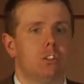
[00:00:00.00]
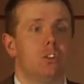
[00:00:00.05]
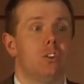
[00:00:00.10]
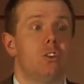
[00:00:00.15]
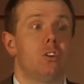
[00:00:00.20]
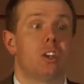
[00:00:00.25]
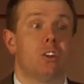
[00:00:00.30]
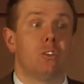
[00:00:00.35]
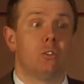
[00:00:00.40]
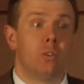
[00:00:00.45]
so
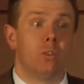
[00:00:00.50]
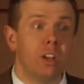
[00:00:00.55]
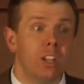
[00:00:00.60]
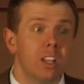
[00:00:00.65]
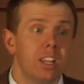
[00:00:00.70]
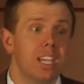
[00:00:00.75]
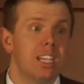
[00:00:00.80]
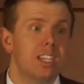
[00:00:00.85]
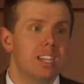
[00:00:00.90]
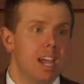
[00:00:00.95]
you can
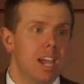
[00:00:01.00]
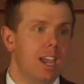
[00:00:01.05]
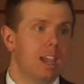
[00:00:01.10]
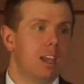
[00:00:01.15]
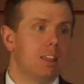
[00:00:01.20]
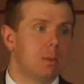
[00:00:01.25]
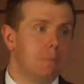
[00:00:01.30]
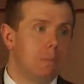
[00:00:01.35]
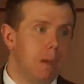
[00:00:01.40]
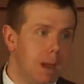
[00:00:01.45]
really
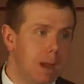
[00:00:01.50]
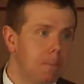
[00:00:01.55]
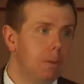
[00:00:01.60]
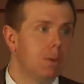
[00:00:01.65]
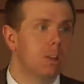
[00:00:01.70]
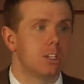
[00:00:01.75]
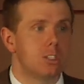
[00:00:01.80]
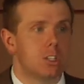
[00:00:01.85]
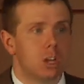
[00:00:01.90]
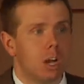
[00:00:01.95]
take the
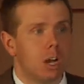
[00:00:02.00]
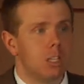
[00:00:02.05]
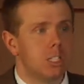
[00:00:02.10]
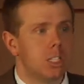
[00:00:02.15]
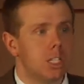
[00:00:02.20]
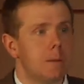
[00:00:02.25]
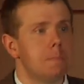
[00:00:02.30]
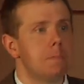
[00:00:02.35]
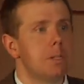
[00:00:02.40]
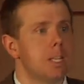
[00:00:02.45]
paperless
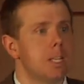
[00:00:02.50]
concept